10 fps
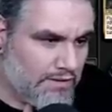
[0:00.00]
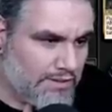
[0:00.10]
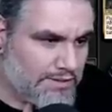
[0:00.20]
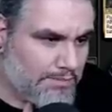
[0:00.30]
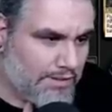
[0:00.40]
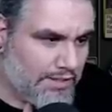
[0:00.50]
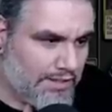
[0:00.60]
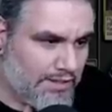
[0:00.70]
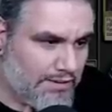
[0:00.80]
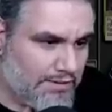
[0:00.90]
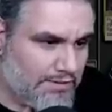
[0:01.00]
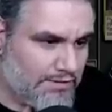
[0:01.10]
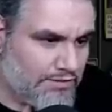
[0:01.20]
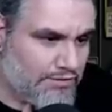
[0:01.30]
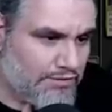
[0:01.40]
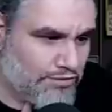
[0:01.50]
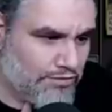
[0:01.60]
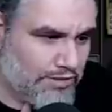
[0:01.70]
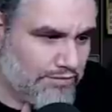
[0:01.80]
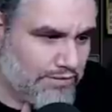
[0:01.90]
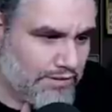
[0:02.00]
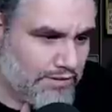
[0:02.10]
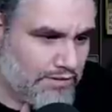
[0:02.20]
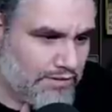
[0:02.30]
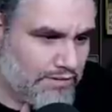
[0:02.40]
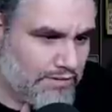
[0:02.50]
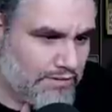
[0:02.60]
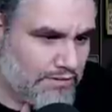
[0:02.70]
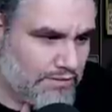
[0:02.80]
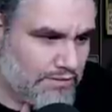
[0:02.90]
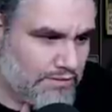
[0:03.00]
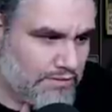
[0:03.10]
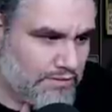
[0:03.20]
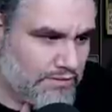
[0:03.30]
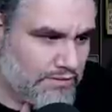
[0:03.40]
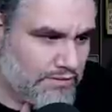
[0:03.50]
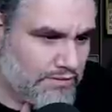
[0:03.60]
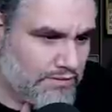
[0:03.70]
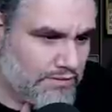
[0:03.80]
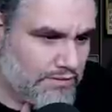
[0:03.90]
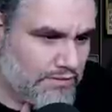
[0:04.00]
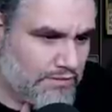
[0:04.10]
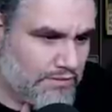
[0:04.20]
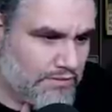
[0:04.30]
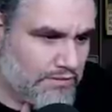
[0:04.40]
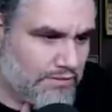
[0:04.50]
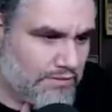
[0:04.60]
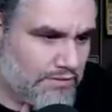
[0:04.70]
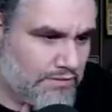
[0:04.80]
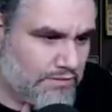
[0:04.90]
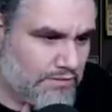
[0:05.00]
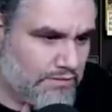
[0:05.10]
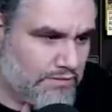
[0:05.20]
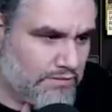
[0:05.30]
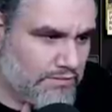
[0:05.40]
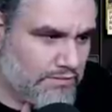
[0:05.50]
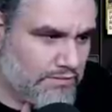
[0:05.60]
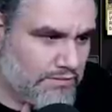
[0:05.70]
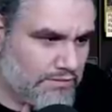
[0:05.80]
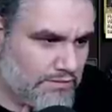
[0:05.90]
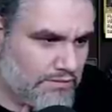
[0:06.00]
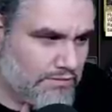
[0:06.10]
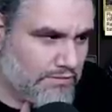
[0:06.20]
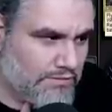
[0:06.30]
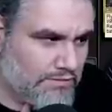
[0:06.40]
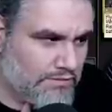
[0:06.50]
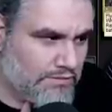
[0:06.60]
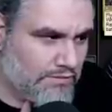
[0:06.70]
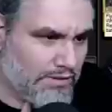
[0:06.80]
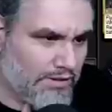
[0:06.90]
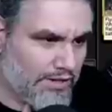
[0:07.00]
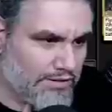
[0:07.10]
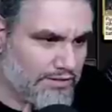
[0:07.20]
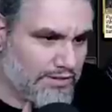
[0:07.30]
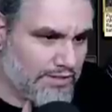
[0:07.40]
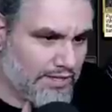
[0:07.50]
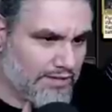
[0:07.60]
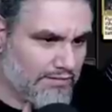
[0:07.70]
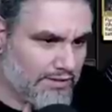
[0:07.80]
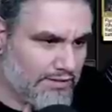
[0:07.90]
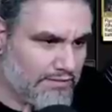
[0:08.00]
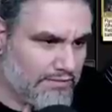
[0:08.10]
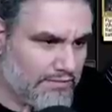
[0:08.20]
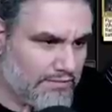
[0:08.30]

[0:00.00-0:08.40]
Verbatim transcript: Let's play Tarifi. And Killer Jace, Oath of Kaya. Right? Well, no, I can just attack it, right?